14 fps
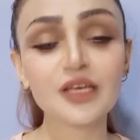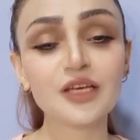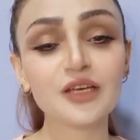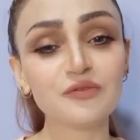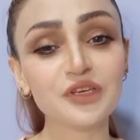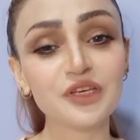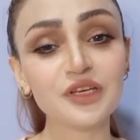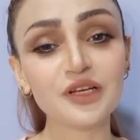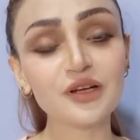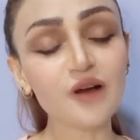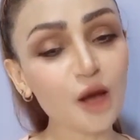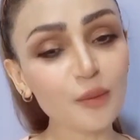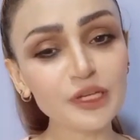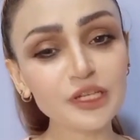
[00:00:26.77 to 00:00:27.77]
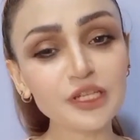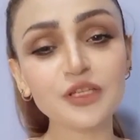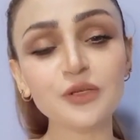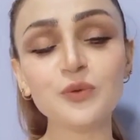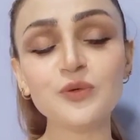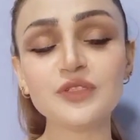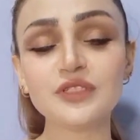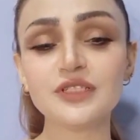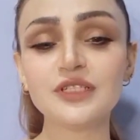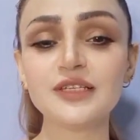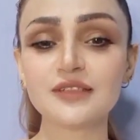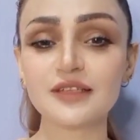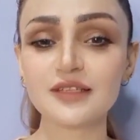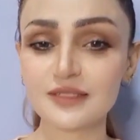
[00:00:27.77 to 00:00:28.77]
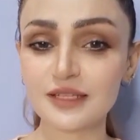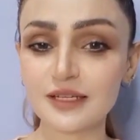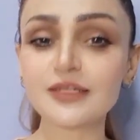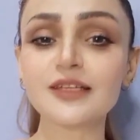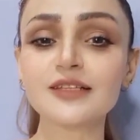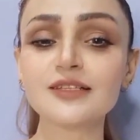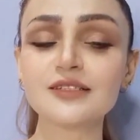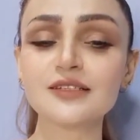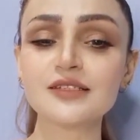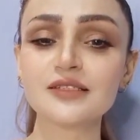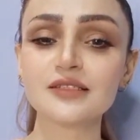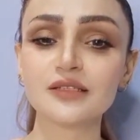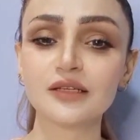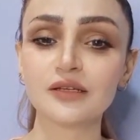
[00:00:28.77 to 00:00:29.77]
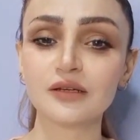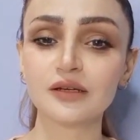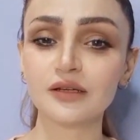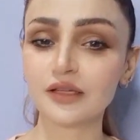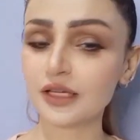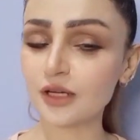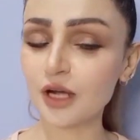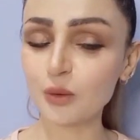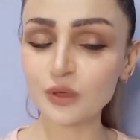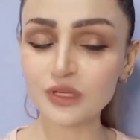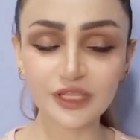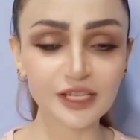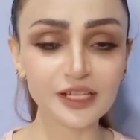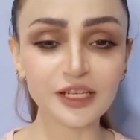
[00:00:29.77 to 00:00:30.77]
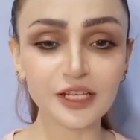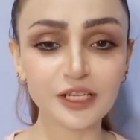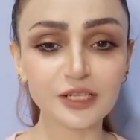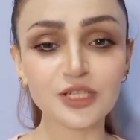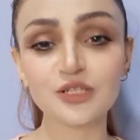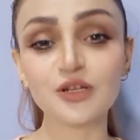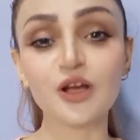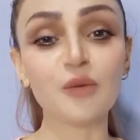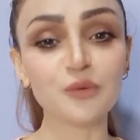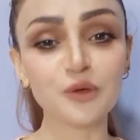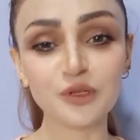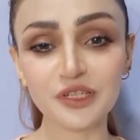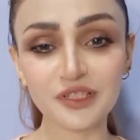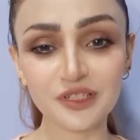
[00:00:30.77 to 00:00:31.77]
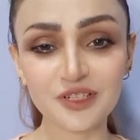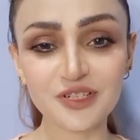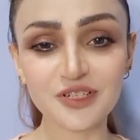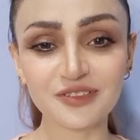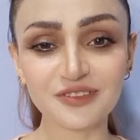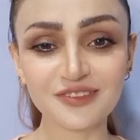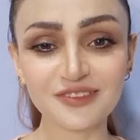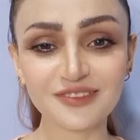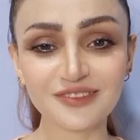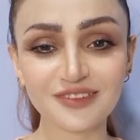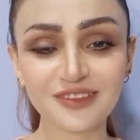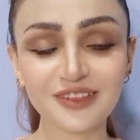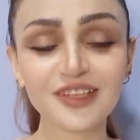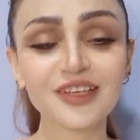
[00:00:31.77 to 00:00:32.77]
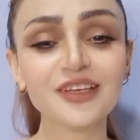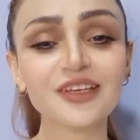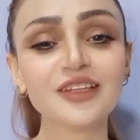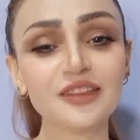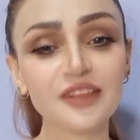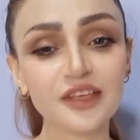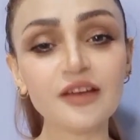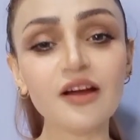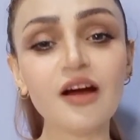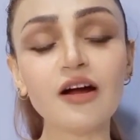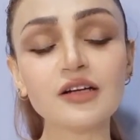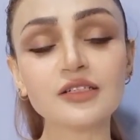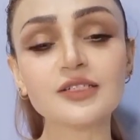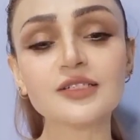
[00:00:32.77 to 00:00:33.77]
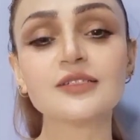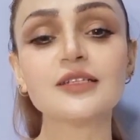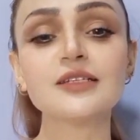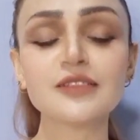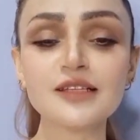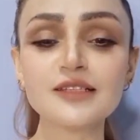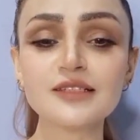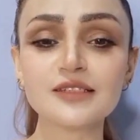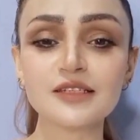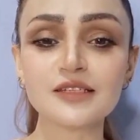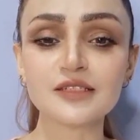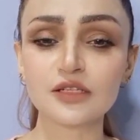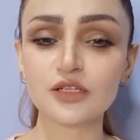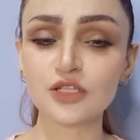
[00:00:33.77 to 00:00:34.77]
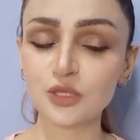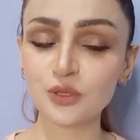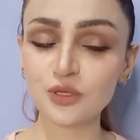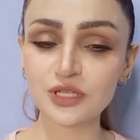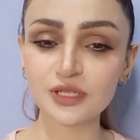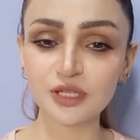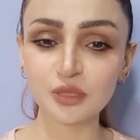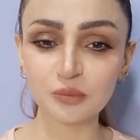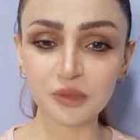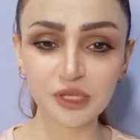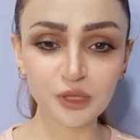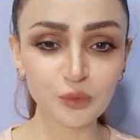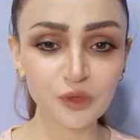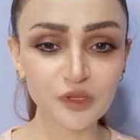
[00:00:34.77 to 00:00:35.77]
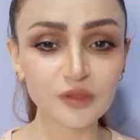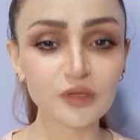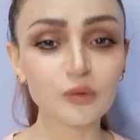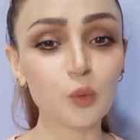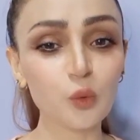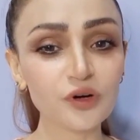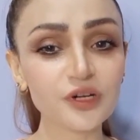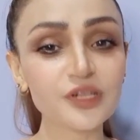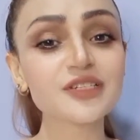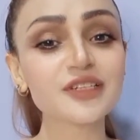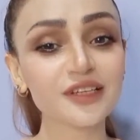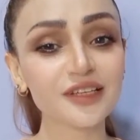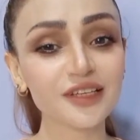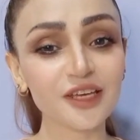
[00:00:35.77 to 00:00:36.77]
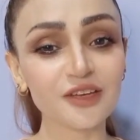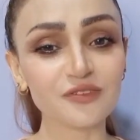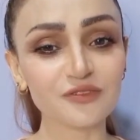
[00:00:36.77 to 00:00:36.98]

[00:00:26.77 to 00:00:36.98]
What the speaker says: We commonly use these sentences in our daily English communication. They are the sentences usually begin with word if.